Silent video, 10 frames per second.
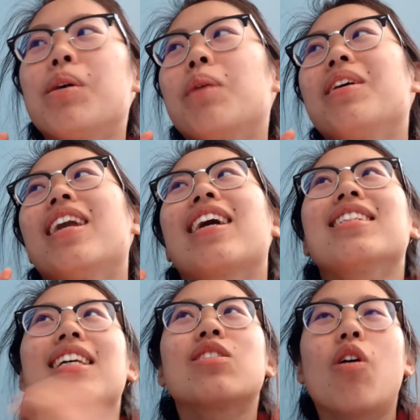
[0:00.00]
I mean, I guess
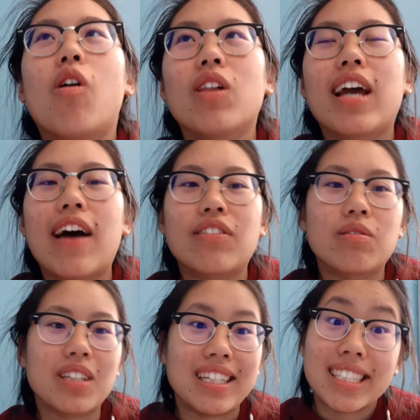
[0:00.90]
that's all I have to
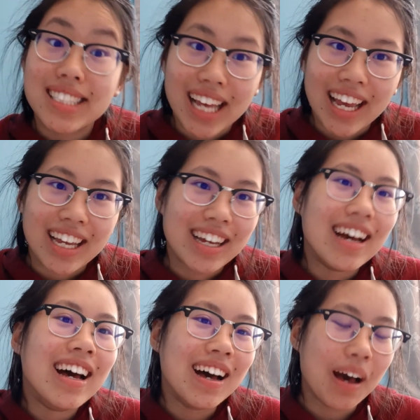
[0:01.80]
really say
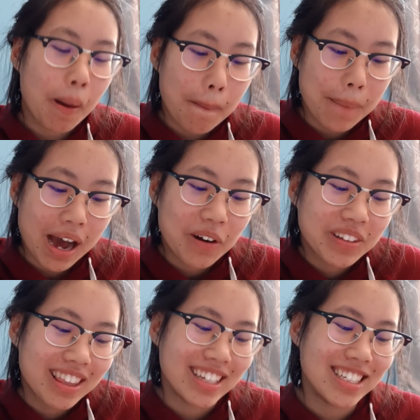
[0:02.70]

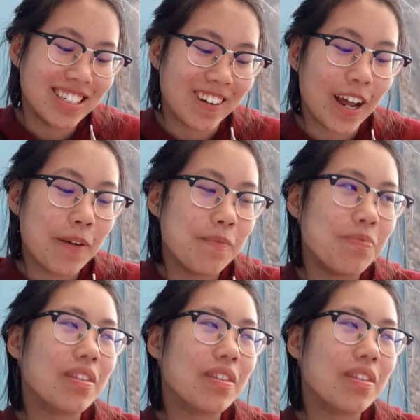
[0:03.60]
about the trip,